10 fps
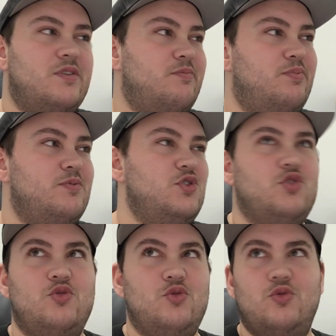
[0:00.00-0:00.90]

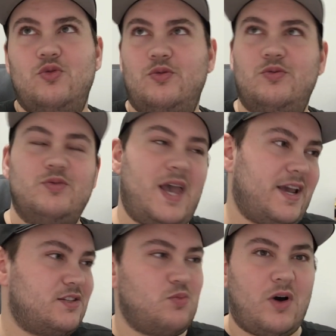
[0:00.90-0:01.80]
UXYZ
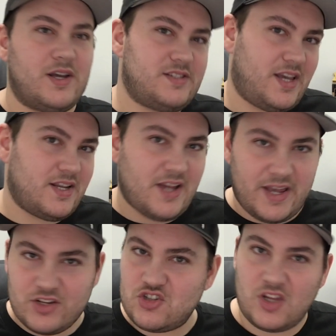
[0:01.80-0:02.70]

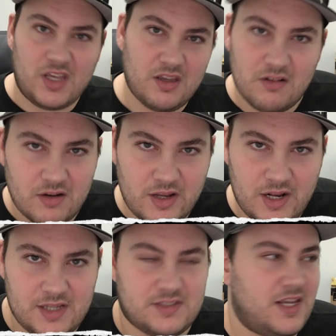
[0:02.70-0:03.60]
HD. Yeah,
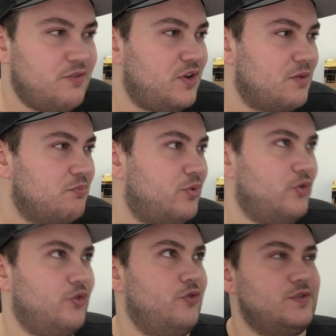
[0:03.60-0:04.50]
let's say if it
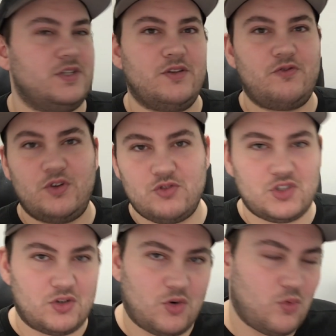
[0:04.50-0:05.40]
improves in the
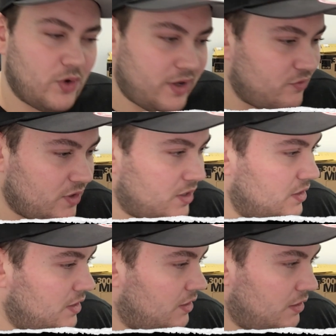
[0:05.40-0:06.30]
future or whatever,
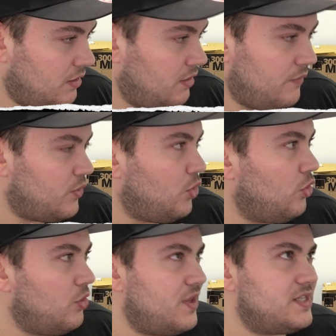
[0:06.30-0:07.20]

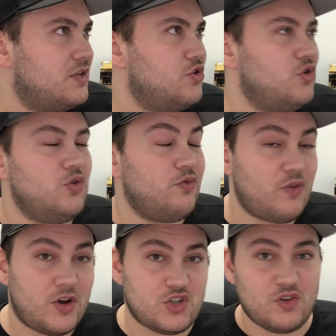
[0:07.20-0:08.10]
or there's a new
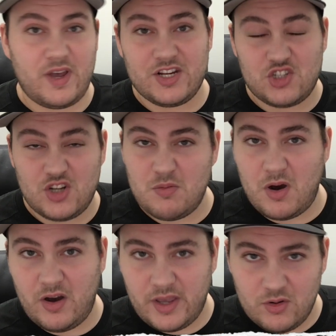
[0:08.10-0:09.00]
version of
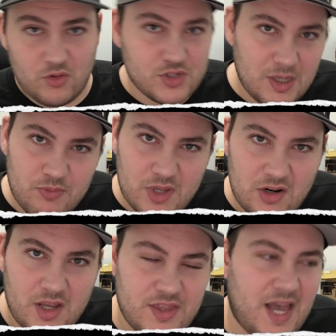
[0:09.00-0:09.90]
HDMI or something
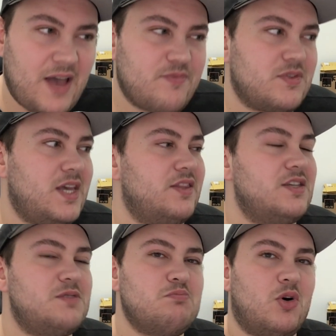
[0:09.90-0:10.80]
like that, then
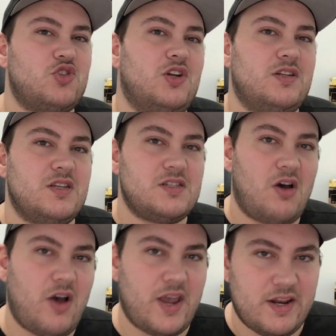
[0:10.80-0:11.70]
this modular
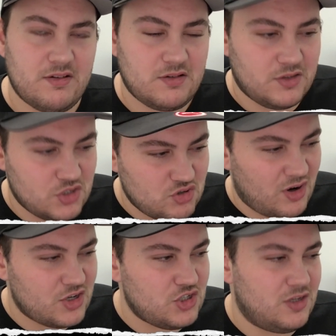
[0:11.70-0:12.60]
design
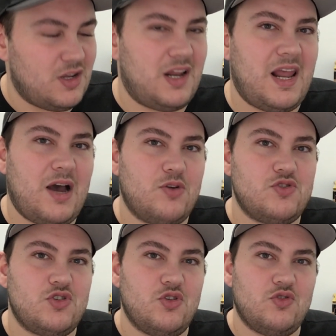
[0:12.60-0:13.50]
construction allows
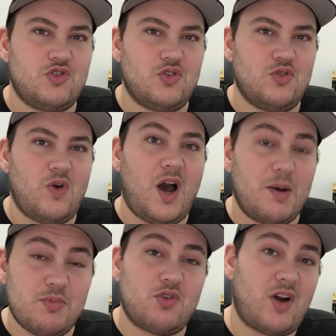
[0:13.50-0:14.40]
you to
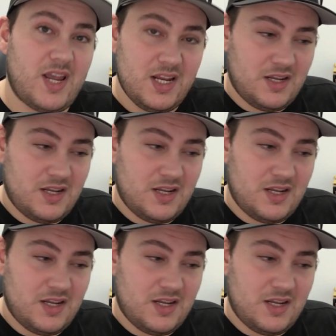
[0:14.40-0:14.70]
upgrade